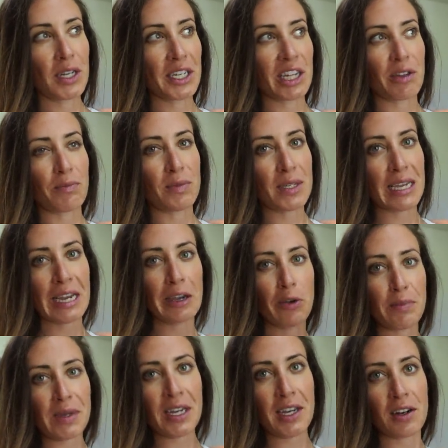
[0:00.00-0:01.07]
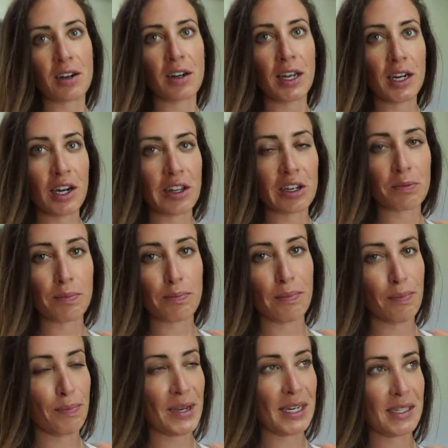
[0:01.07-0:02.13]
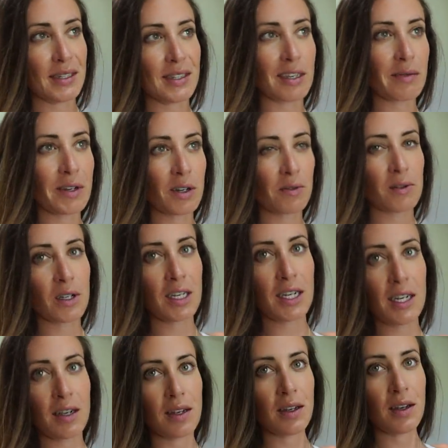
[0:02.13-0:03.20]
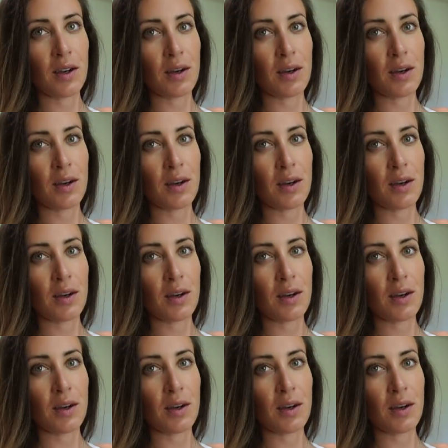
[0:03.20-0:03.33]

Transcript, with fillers: like the tail meat or like other pieces that we don't really